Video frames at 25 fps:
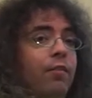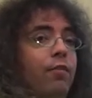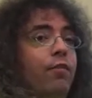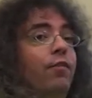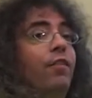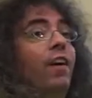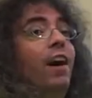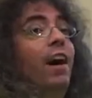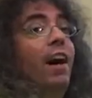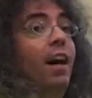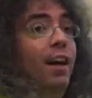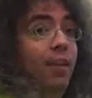5,
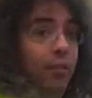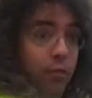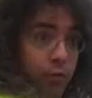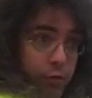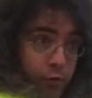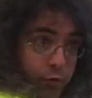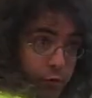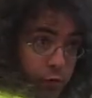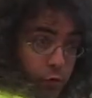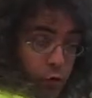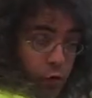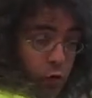4
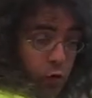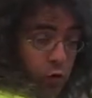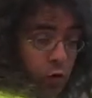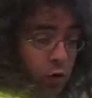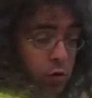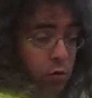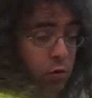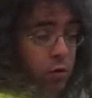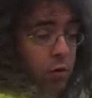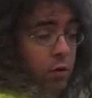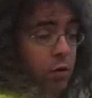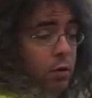
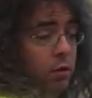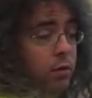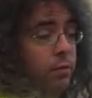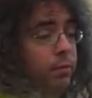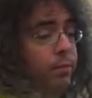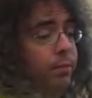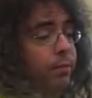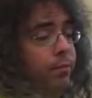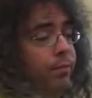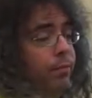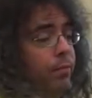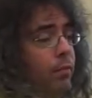chord,
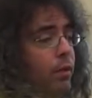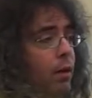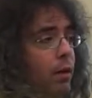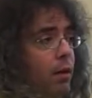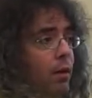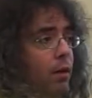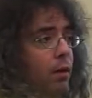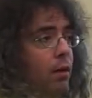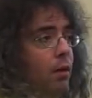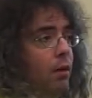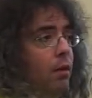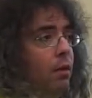
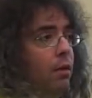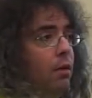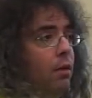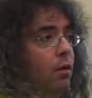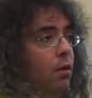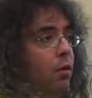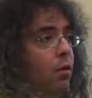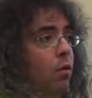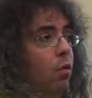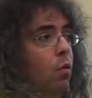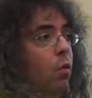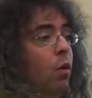
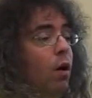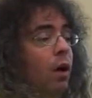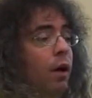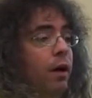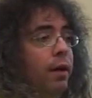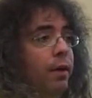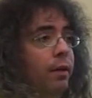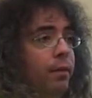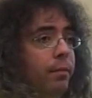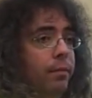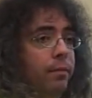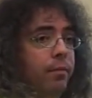
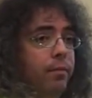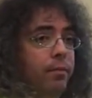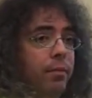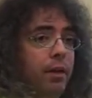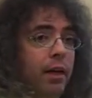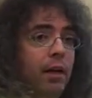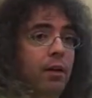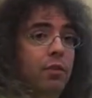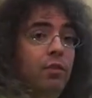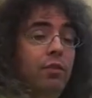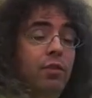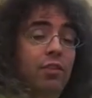1,
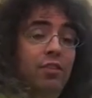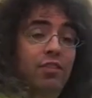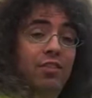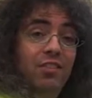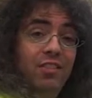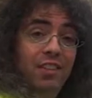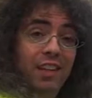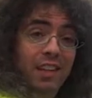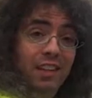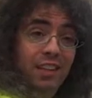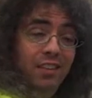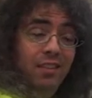down to
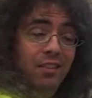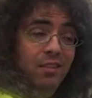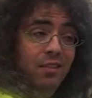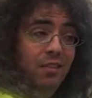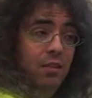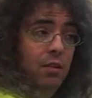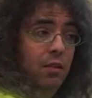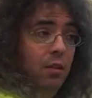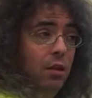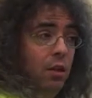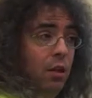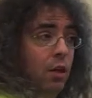6,
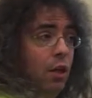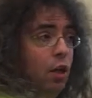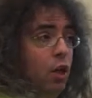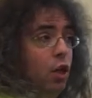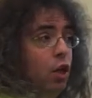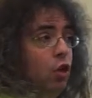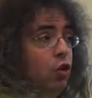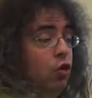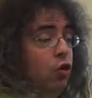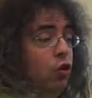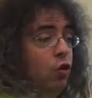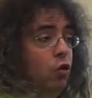
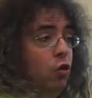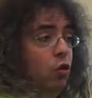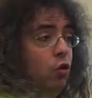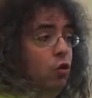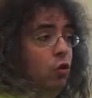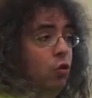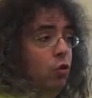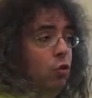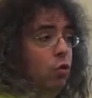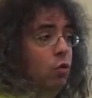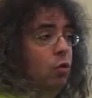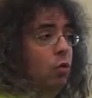
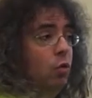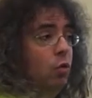2.